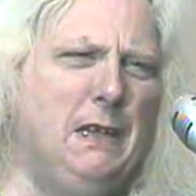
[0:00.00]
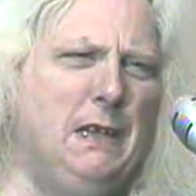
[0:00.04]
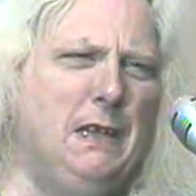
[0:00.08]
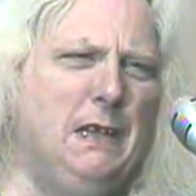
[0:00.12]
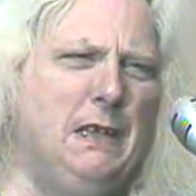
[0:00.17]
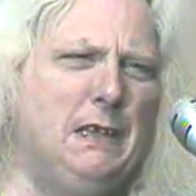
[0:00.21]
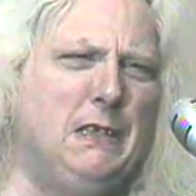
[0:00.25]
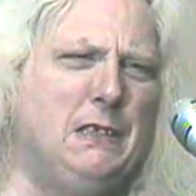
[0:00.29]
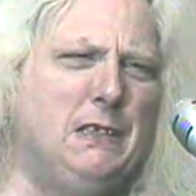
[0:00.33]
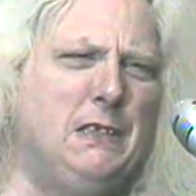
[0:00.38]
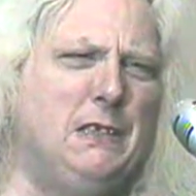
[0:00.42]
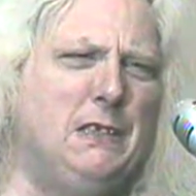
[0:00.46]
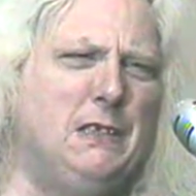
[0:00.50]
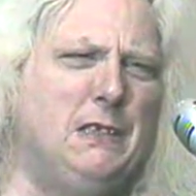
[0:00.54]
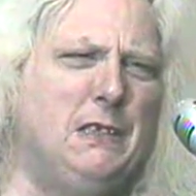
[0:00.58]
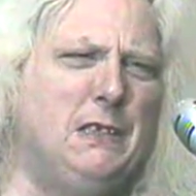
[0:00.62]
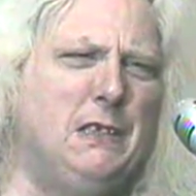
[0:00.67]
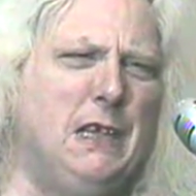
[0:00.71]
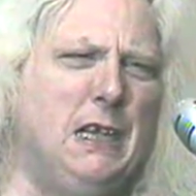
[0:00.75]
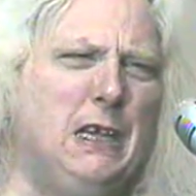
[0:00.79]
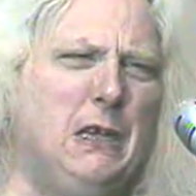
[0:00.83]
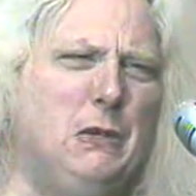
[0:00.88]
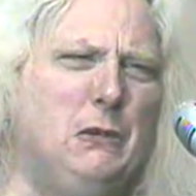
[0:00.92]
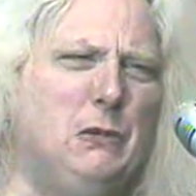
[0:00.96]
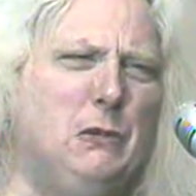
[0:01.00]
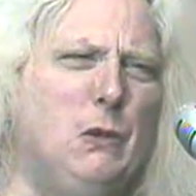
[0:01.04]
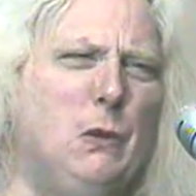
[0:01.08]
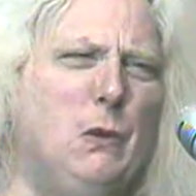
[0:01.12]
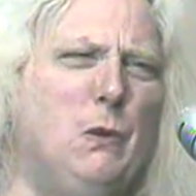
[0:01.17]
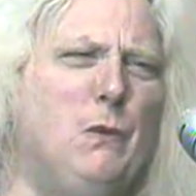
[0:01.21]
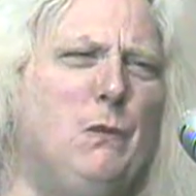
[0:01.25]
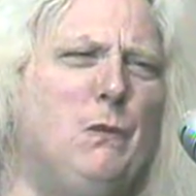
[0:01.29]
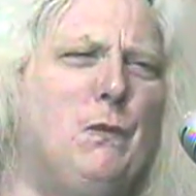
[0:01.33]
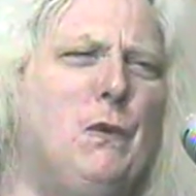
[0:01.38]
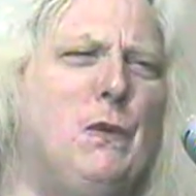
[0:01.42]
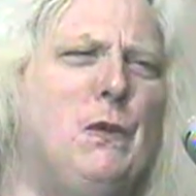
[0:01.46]
is I don't
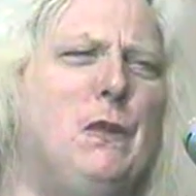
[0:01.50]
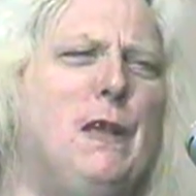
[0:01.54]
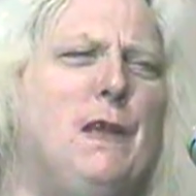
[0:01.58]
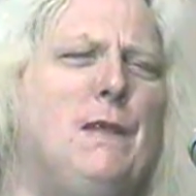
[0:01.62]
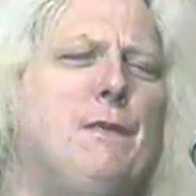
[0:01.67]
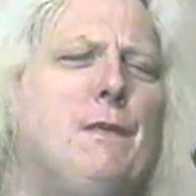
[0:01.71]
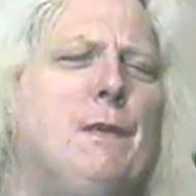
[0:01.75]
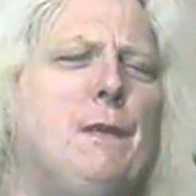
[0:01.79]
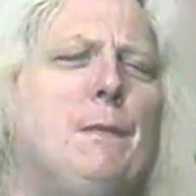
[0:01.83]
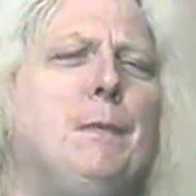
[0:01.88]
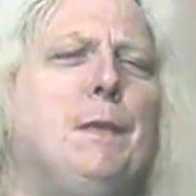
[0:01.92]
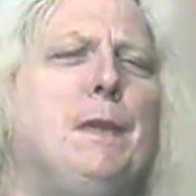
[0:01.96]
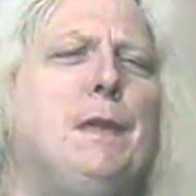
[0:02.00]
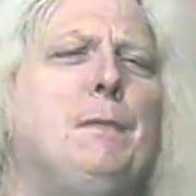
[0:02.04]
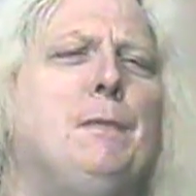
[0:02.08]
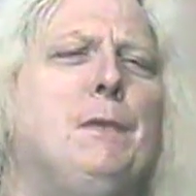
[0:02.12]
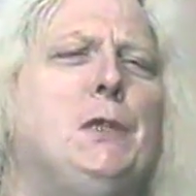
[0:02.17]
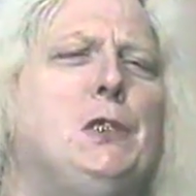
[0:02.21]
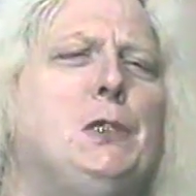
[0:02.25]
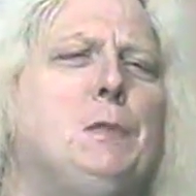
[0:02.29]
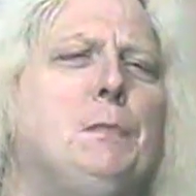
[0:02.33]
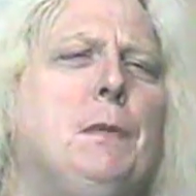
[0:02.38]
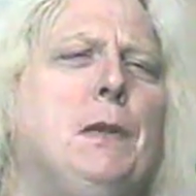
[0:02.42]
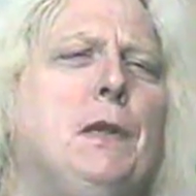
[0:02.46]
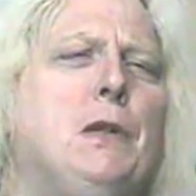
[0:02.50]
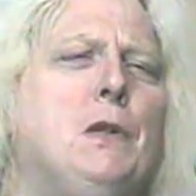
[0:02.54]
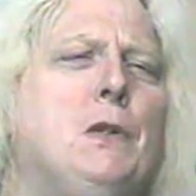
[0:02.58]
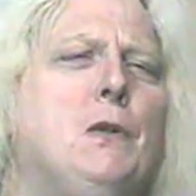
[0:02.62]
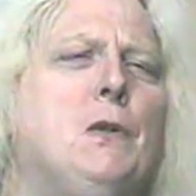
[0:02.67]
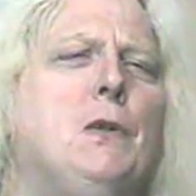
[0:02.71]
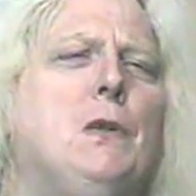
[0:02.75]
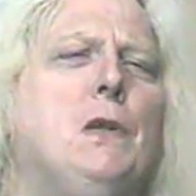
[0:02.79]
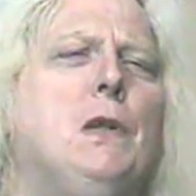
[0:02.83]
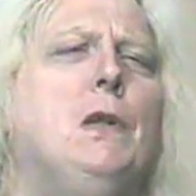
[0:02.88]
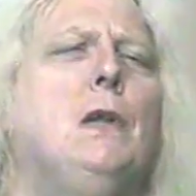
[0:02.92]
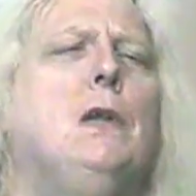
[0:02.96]
know if her life would have been much
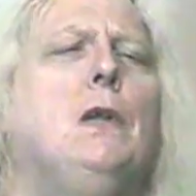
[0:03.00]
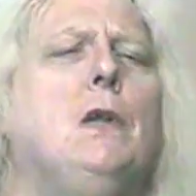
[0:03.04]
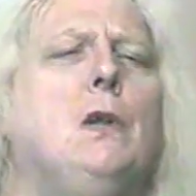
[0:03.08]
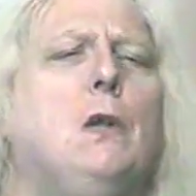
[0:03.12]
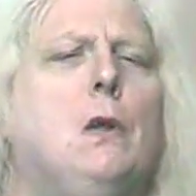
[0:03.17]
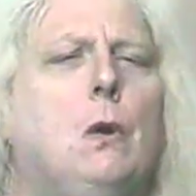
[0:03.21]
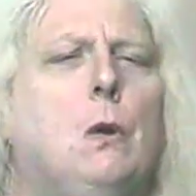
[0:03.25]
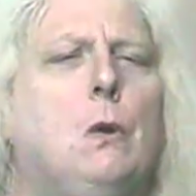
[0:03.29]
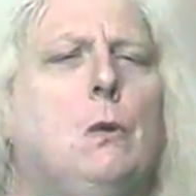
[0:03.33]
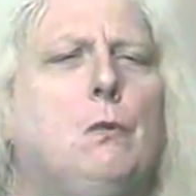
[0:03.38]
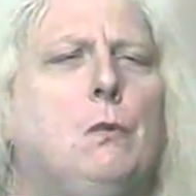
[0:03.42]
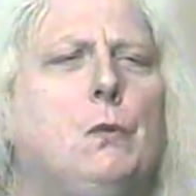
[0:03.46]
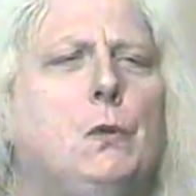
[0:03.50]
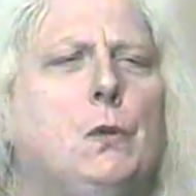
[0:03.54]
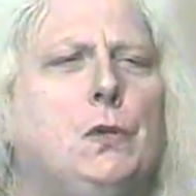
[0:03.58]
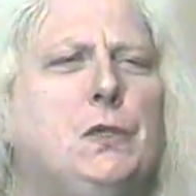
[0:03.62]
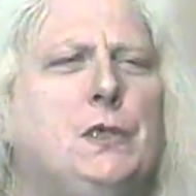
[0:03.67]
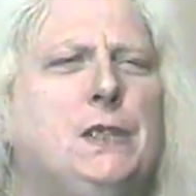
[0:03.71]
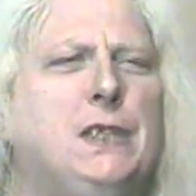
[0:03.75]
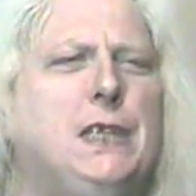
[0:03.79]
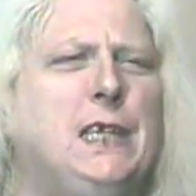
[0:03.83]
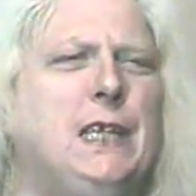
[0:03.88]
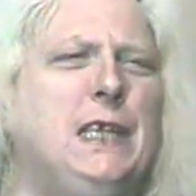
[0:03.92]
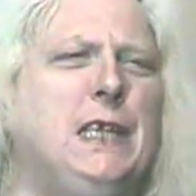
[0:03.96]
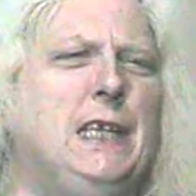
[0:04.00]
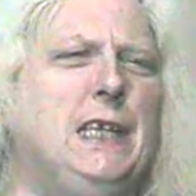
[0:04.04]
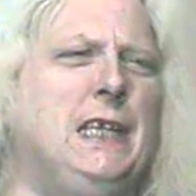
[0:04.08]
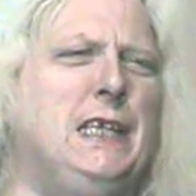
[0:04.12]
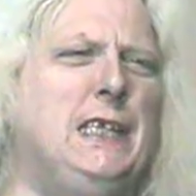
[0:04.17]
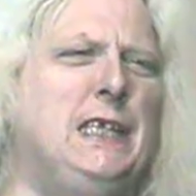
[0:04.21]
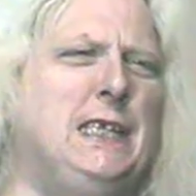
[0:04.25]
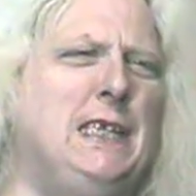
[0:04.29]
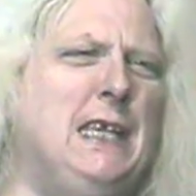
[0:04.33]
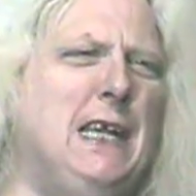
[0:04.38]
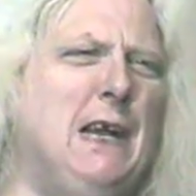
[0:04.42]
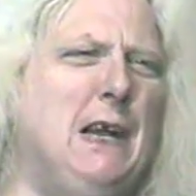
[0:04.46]
better or worse than it
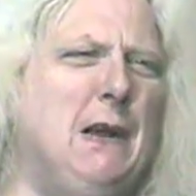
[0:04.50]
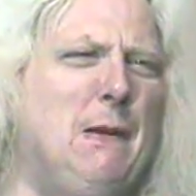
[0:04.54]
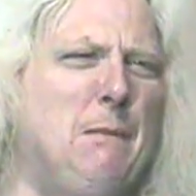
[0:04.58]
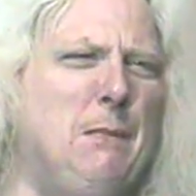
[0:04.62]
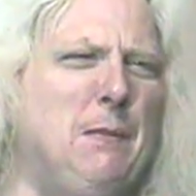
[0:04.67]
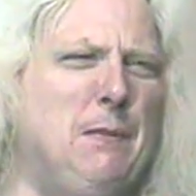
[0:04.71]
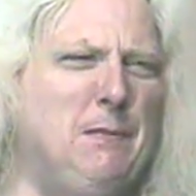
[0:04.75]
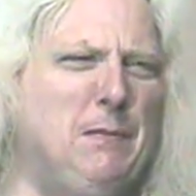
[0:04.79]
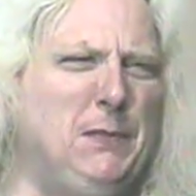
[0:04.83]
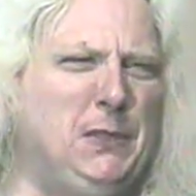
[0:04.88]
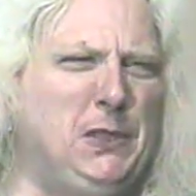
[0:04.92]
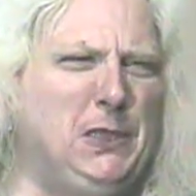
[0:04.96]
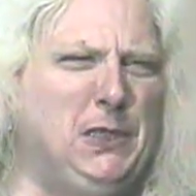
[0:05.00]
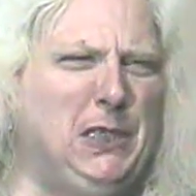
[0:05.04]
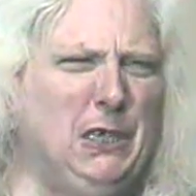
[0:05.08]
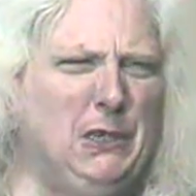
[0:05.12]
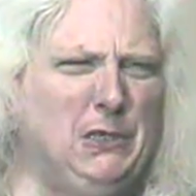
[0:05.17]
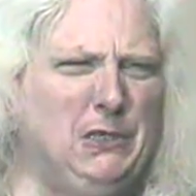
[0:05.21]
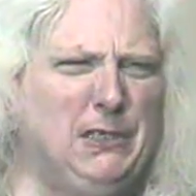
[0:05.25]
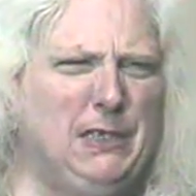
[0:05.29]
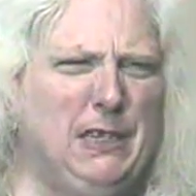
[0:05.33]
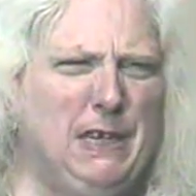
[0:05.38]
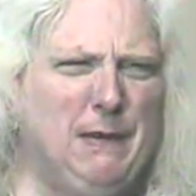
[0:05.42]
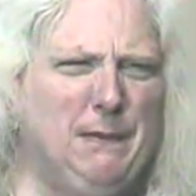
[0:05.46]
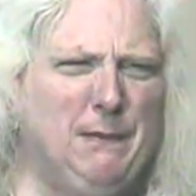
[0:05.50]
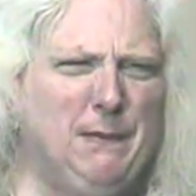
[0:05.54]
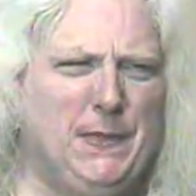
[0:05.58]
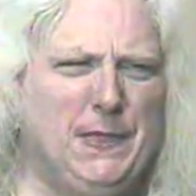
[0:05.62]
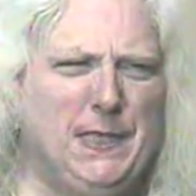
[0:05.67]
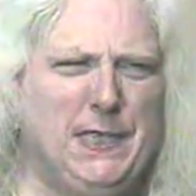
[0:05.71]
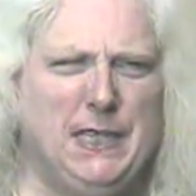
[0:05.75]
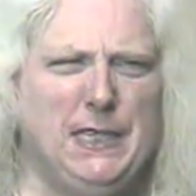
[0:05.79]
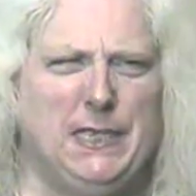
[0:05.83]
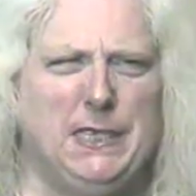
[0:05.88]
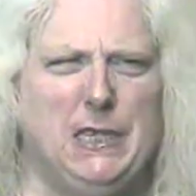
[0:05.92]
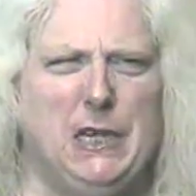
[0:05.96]
is now, but Michele's life
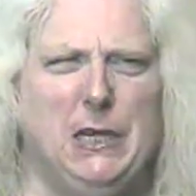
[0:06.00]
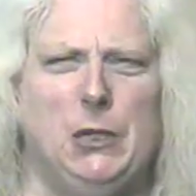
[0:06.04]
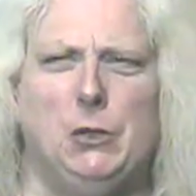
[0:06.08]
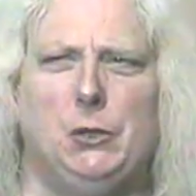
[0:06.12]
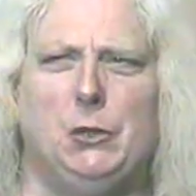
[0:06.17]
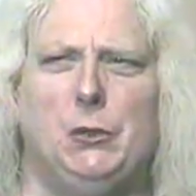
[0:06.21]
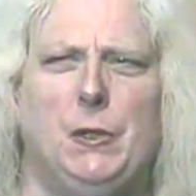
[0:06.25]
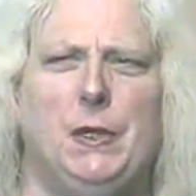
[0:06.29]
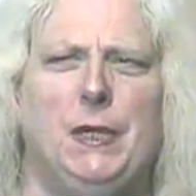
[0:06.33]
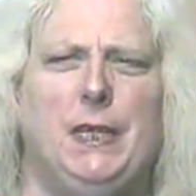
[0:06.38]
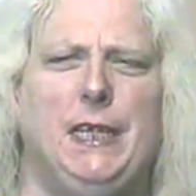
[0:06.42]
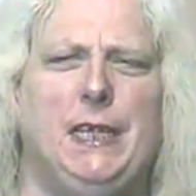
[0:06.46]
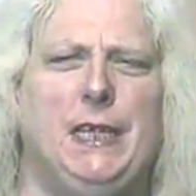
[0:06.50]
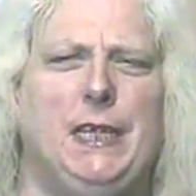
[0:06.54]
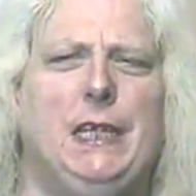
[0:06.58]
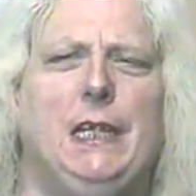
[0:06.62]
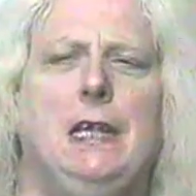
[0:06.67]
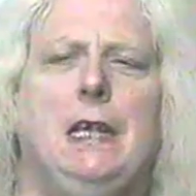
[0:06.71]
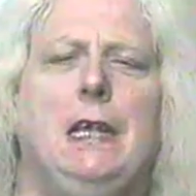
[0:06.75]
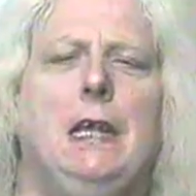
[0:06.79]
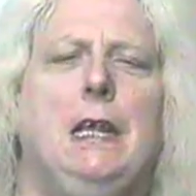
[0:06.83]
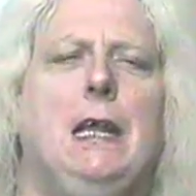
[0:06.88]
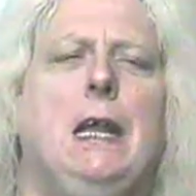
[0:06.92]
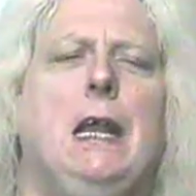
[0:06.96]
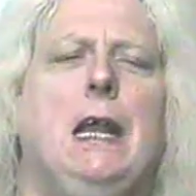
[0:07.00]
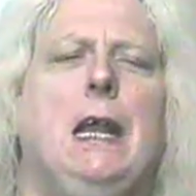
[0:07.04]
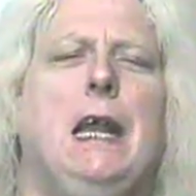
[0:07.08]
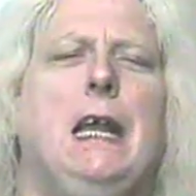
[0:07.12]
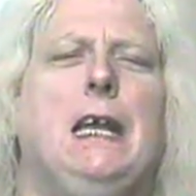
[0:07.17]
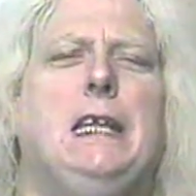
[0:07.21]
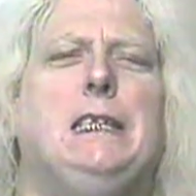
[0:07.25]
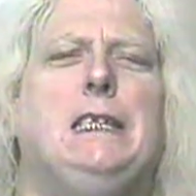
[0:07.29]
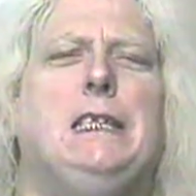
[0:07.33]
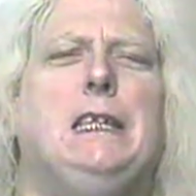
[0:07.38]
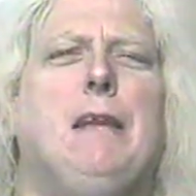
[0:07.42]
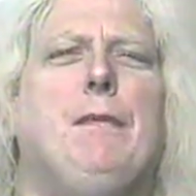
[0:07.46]
since our joining
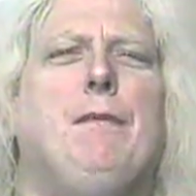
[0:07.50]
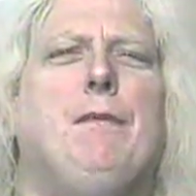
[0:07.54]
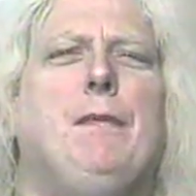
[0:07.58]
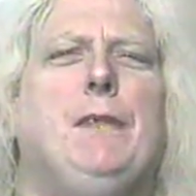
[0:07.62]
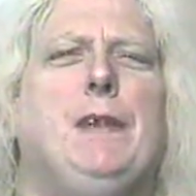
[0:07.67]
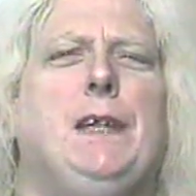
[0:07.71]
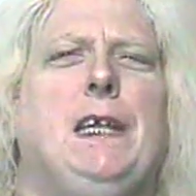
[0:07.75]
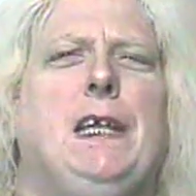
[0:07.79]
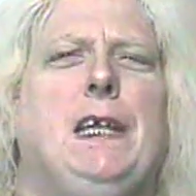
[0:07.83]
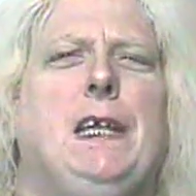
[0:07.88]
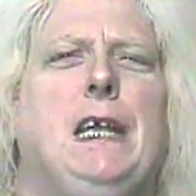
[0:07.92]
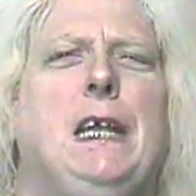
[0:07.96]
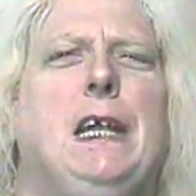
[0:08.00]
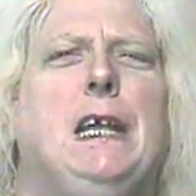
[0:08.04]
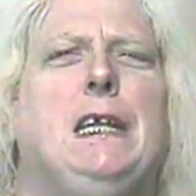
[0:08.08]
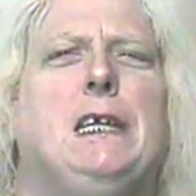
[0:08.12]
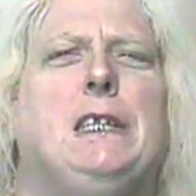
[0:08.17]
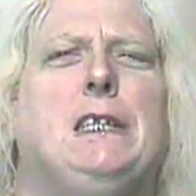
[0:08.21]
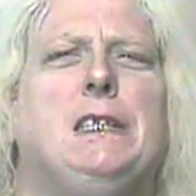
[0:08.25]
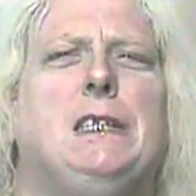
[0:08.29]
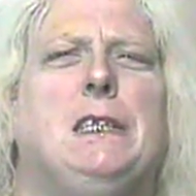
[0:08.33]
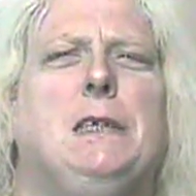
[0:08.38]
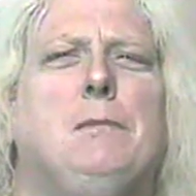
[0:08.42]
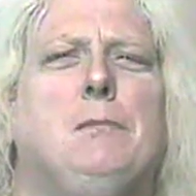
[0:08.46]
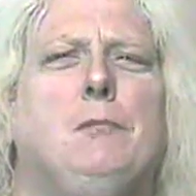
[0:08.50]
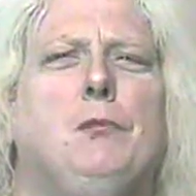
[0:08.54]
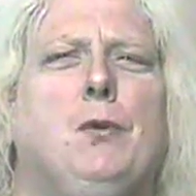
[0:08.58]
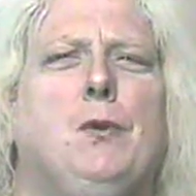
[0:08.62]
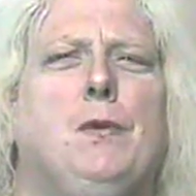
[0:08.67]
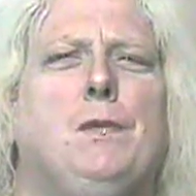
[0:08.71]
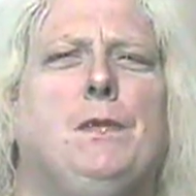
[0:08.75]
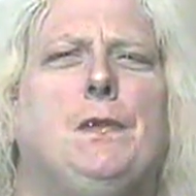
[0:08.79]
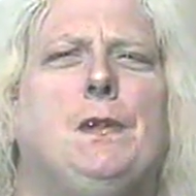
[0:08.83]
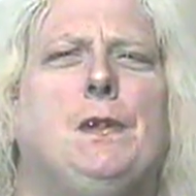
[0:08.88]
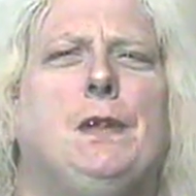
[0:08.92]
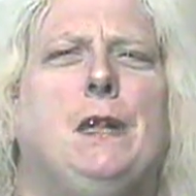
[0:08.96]
has definitely has
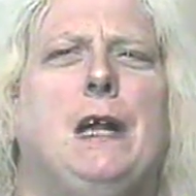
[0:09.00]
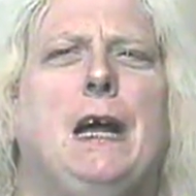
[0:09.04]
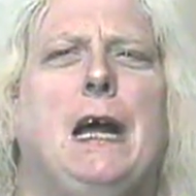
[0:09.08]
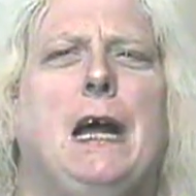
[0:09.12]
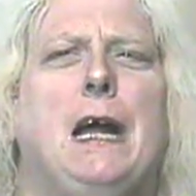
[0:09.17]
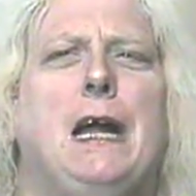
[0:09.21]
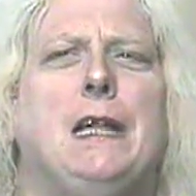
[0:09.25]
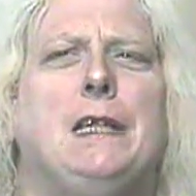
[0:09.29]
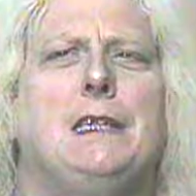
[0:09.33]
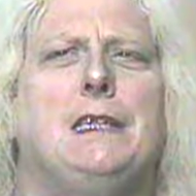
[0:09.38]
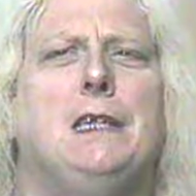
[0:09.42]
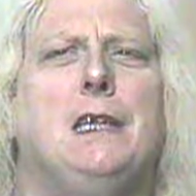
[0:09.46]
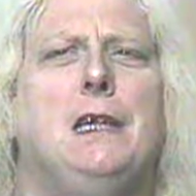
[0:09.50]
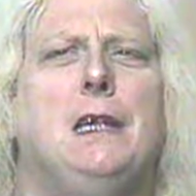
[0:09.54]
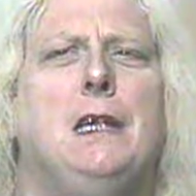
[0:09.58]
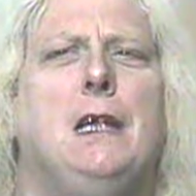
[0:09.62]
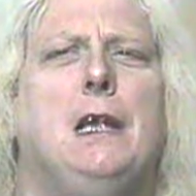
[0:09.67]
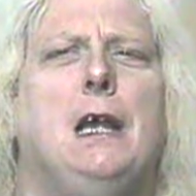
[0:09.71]
improved a lot.